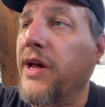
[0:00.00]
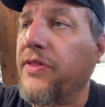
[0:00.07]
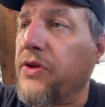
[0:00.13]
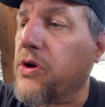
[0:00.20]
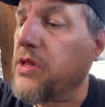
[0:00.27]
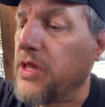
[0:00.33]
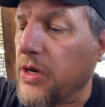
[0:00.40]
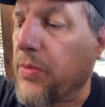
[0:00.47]

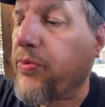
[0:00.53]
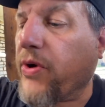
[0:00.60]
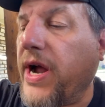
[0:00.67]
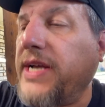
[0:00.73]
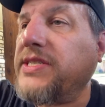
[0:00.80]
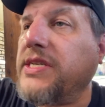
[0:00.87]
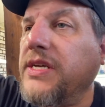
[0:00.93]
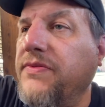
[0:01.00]
They're a little
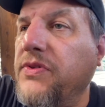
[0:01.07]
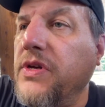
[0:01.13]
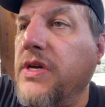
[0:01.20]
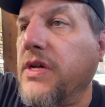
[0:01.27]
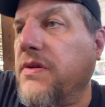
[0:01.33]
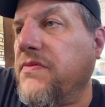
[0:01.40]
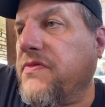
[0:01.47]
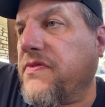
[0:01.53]
pricey if you
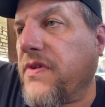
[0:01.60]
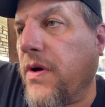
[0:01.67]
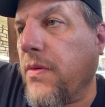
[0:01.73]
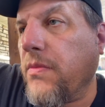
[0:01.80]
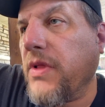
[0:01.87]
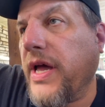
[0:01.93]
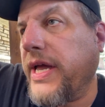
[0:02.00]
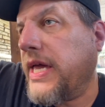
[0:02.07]
get them
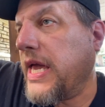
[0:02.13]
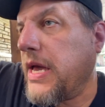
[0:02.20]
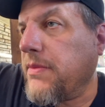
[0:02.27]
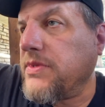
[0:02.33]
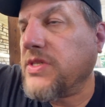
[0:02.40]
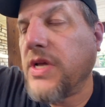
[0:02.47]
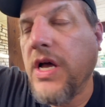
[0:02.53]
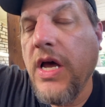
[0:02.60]
from like
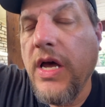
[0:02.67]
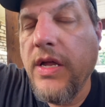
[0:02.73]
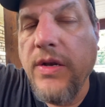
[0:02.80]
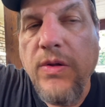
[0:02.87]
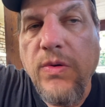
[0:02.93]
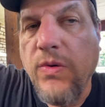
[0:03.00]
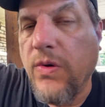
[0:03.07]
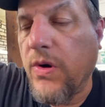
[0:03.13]

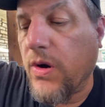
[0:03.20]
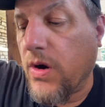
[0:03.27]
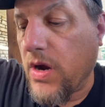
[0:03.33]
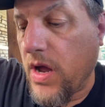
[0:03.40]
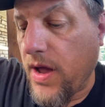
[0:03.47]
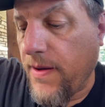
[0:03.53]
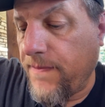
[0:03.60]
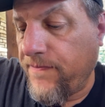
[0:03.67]
Amazon
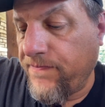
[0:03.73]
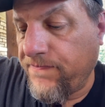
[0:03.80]
or